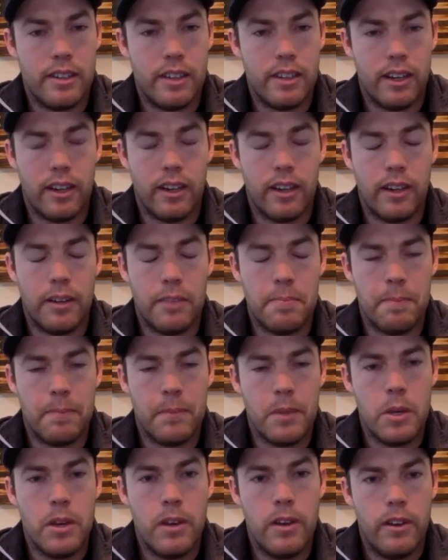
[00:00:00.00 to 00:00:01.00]
on
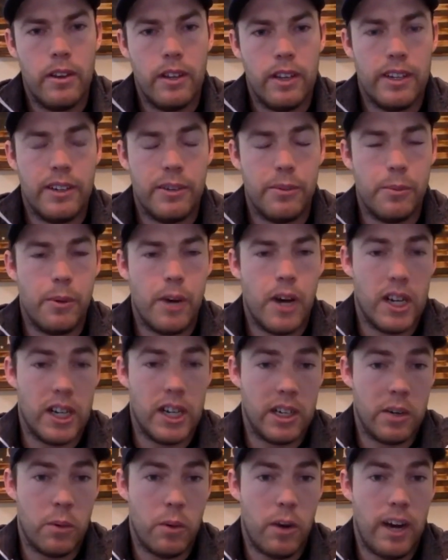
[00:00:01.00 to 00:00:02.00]

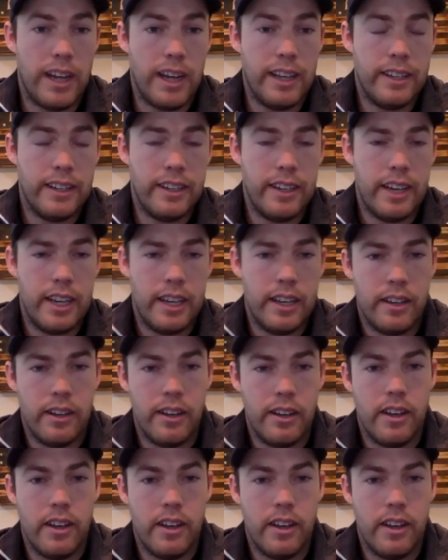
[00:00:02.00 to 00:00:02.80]
a quiet day,